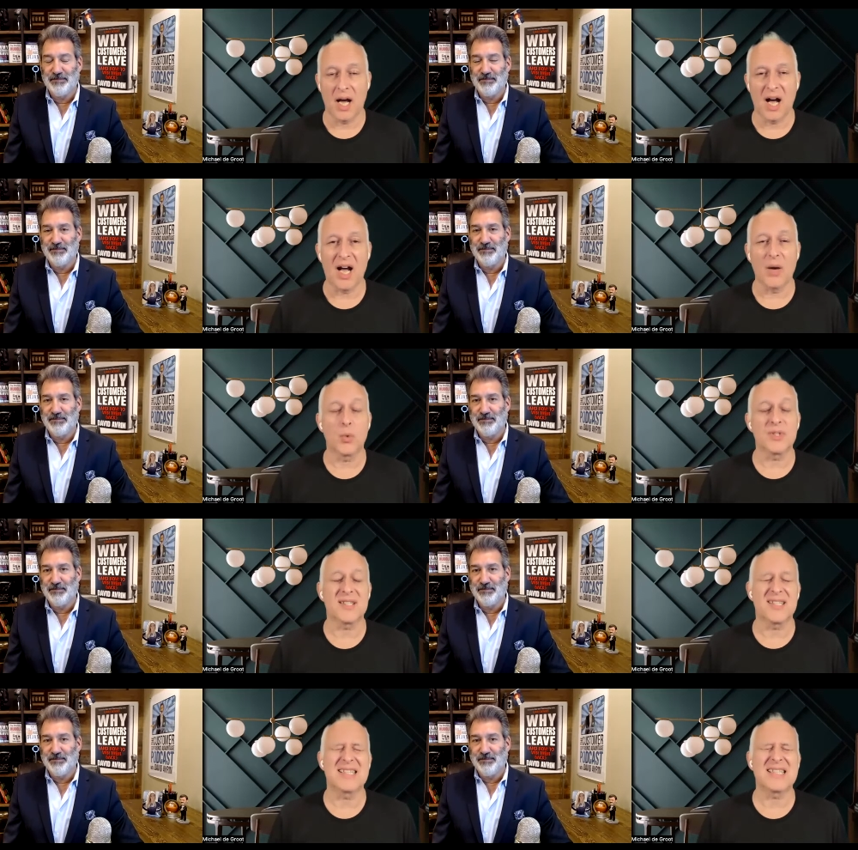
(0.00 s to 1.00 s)
Speaker 1: I was
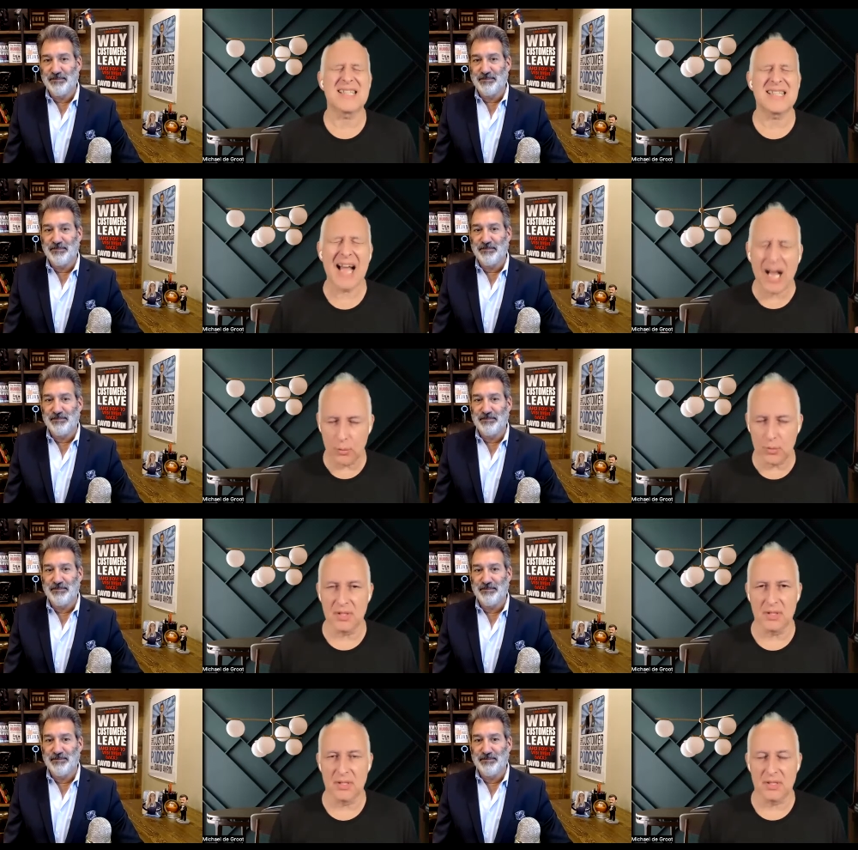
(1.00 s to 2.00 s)

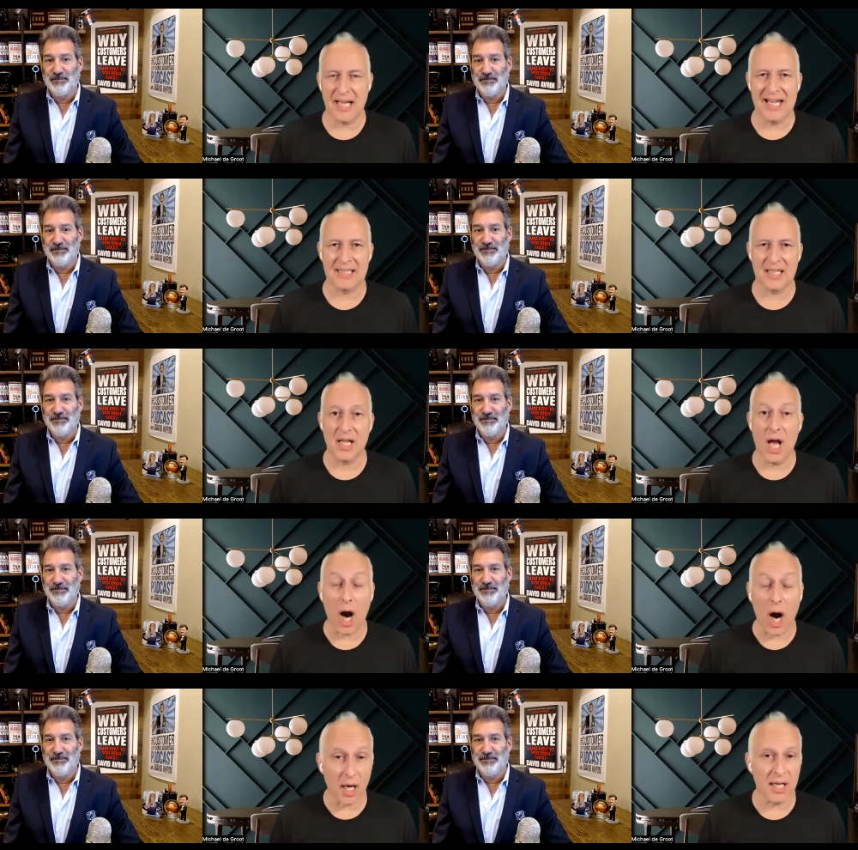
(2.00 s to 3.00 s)
astounded at the
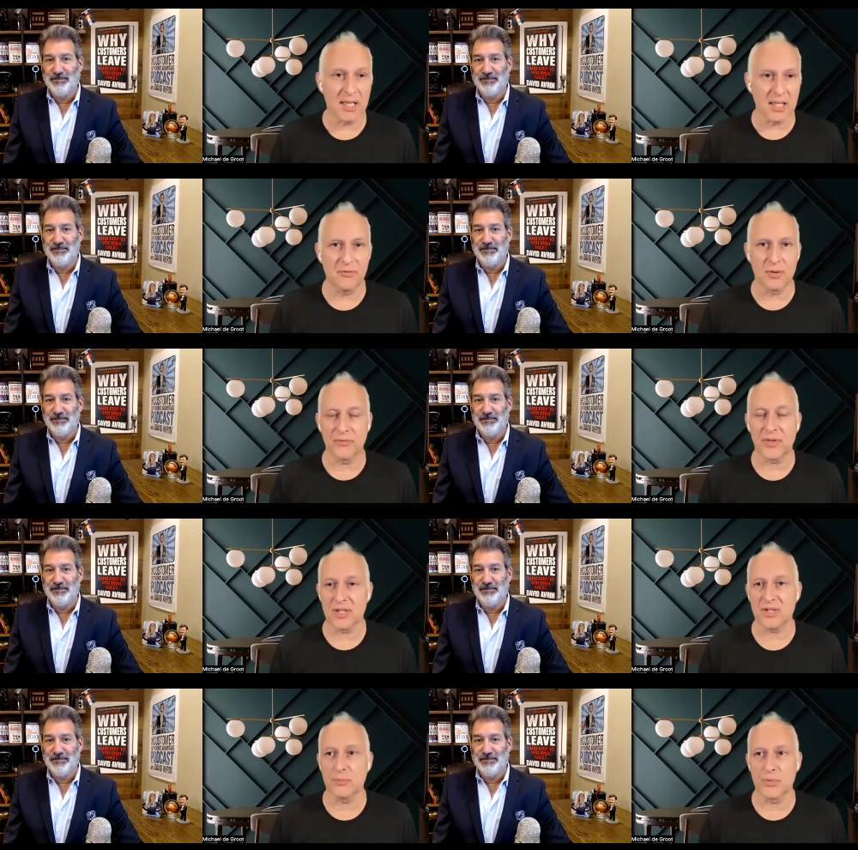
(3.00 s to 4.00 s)
high level of
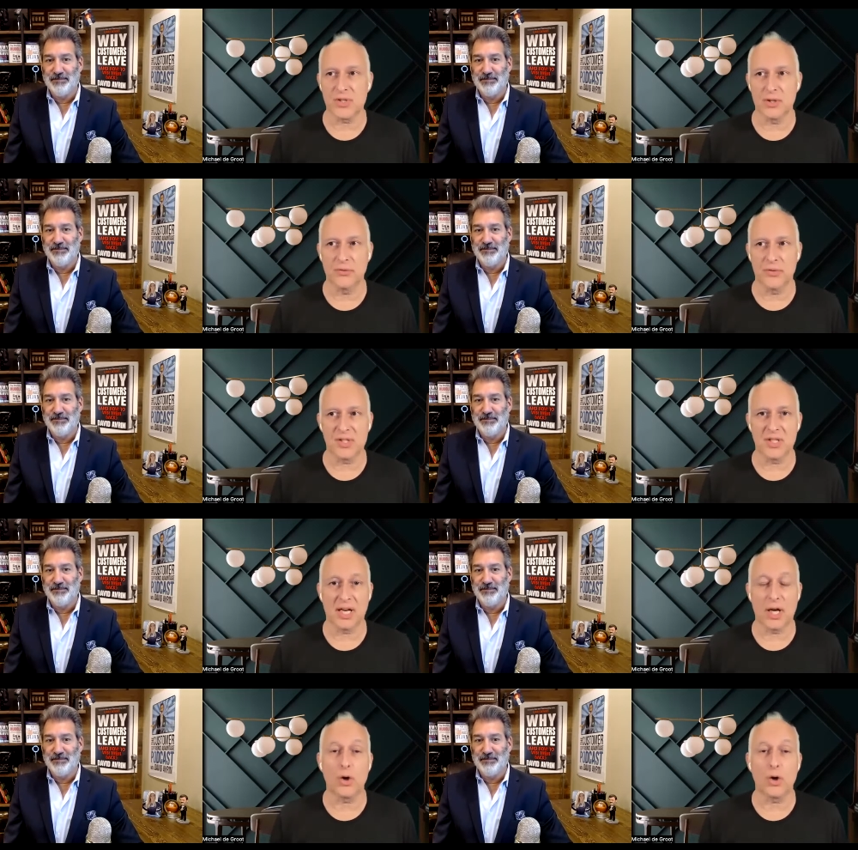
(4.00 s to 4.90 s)
customer service that I